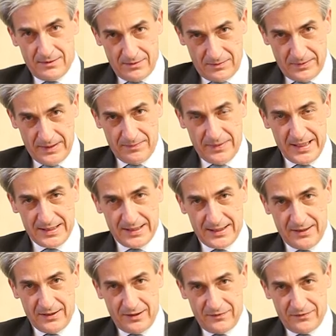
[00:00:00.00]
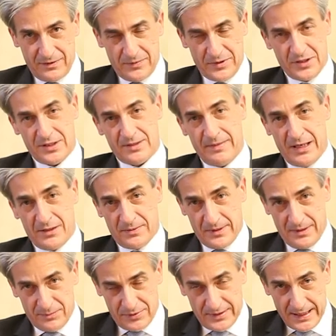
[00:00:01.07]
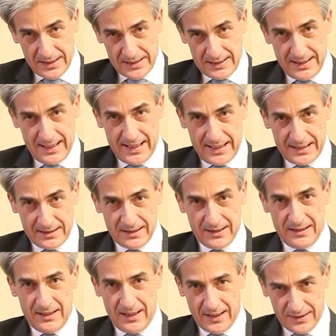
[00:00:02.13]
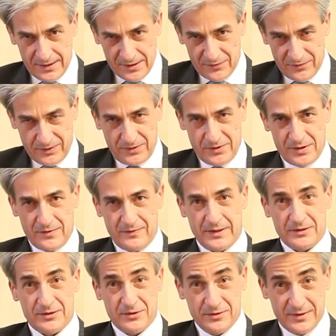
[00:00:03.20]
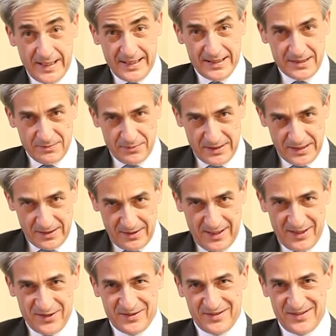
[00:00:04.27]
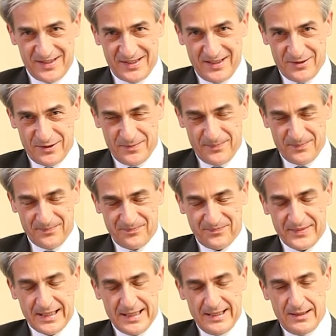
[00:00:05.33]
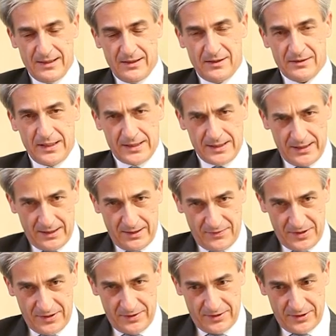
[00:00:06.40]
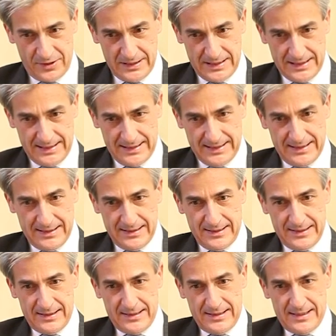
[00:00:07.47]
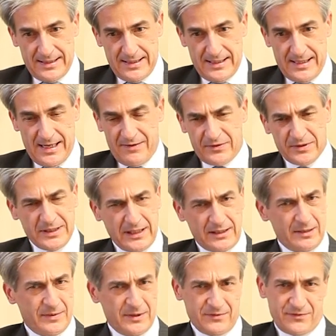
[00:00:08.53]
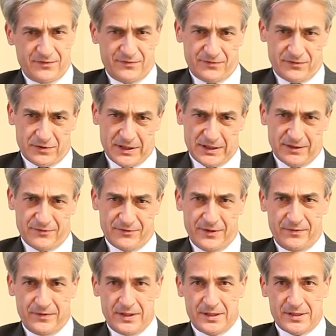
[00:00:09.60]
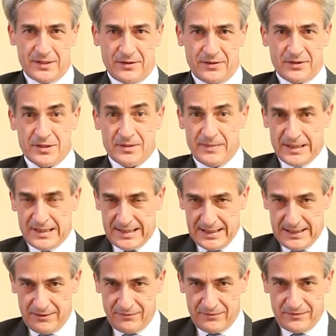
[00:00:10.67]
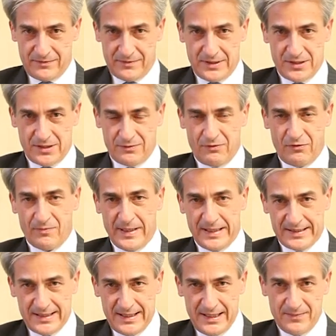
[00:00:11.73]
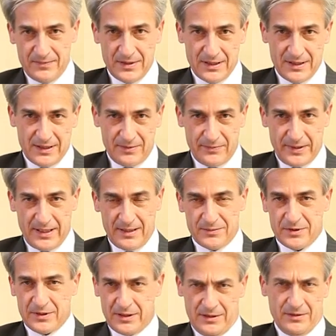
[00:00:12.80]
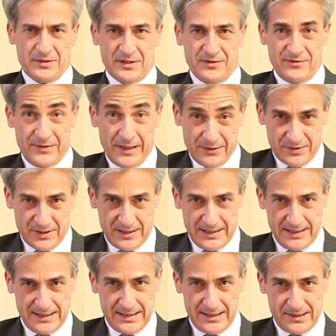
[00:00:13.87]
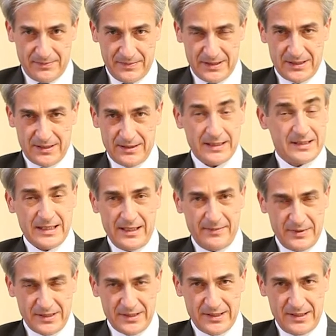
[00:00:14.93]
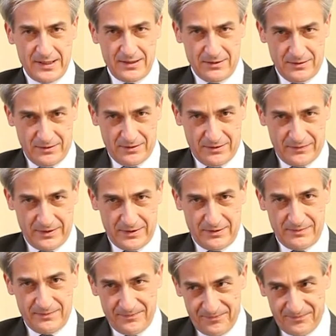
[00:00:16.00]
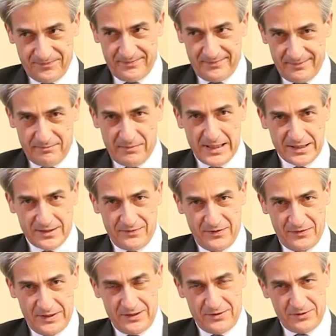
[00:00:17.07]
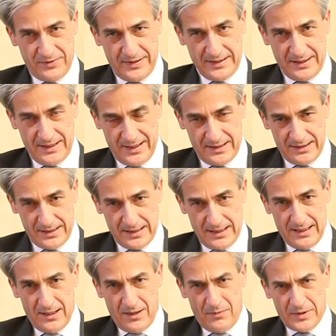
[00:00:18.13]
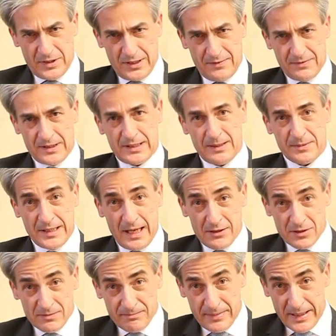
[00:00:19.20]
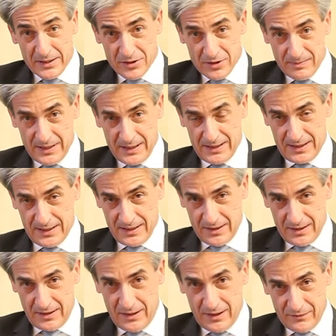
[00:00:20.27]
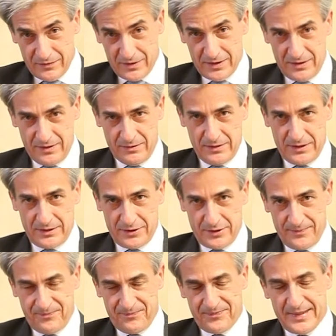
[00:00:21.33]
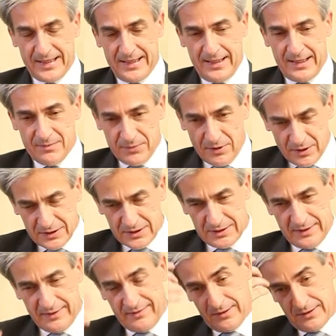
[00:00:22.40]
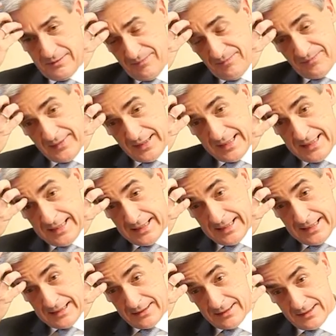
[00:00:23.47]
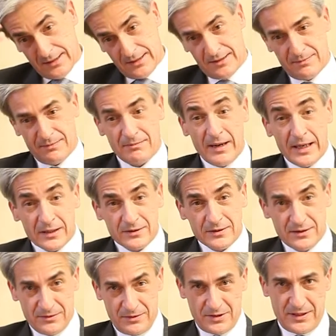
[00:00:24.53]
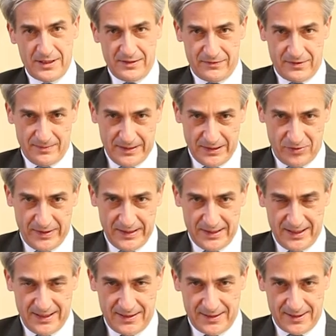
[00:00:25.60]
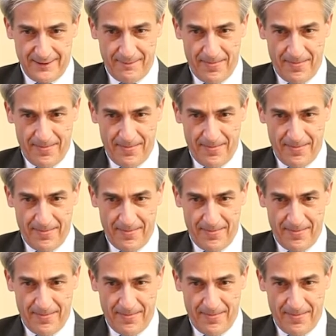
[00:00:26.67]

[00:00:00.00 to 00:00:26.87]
we basically offer, which is management appraisal, and this is the focus of our today's presentation discussion on executive search. I have conducted about 450 searches myself, so with my team, we come to close 1,000 assignments all over the past 15 to 20 years, which gives a substantial benchmark of knowledge. Importantly though, and this is my conclusion after about 20 years,